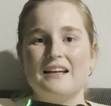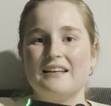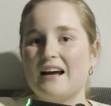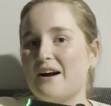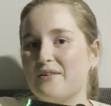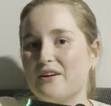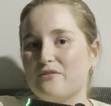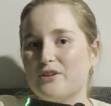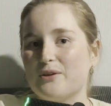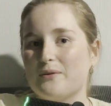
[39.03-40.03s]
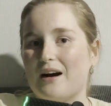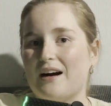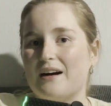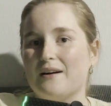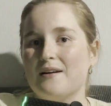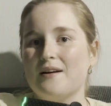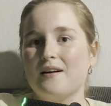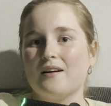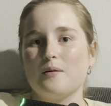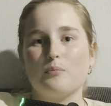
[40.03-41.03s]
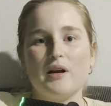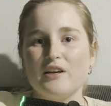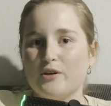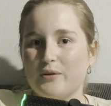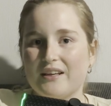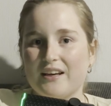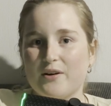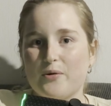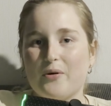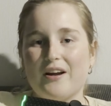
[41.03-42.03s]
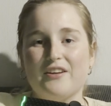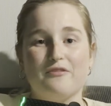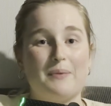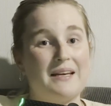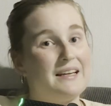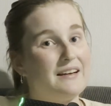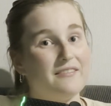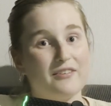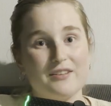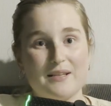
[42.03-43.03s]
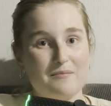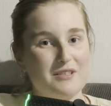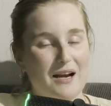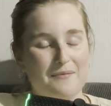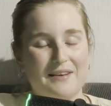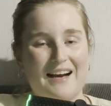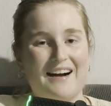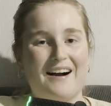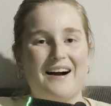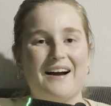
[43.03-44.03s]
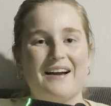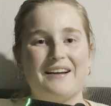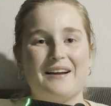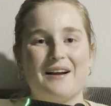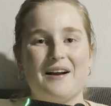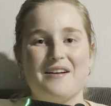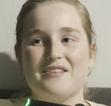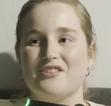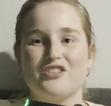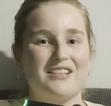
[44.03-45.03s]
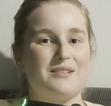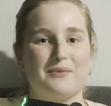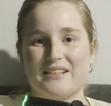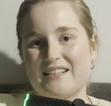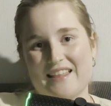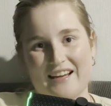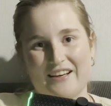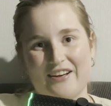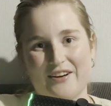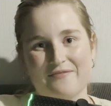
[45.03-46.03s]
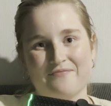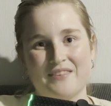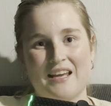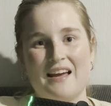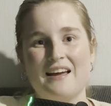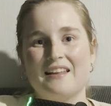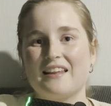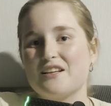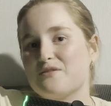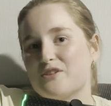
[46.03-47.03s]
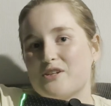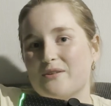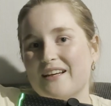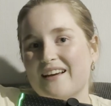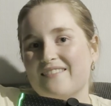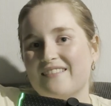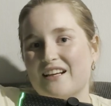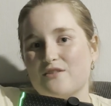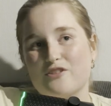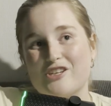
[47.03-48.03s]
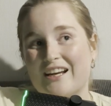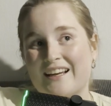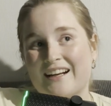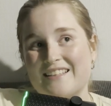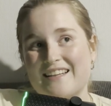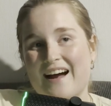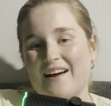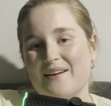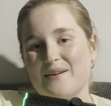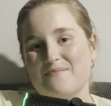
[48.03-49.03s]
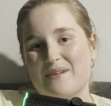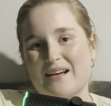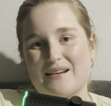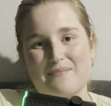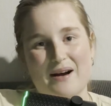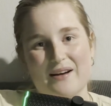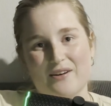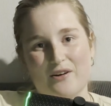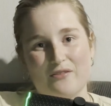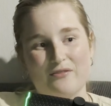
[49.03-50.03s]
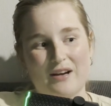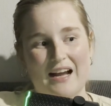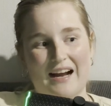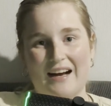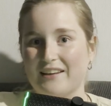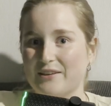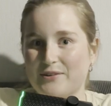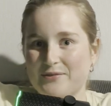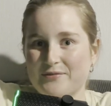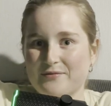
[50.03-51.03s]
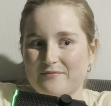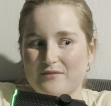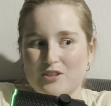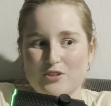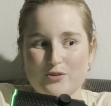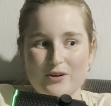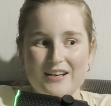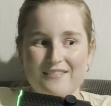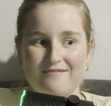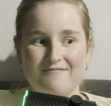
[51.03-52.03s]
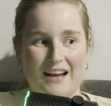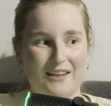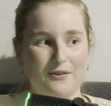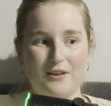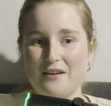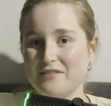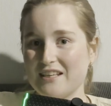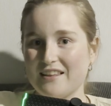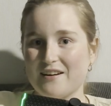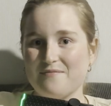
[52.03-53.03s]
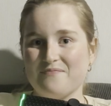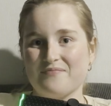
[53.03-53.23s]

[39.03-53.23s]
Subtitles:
Now, if you are brand new here or you've been here for some time now, I just want to say thank you. Thanks for tuning in, thanks for checking us out and being a part of our little story, our little life together.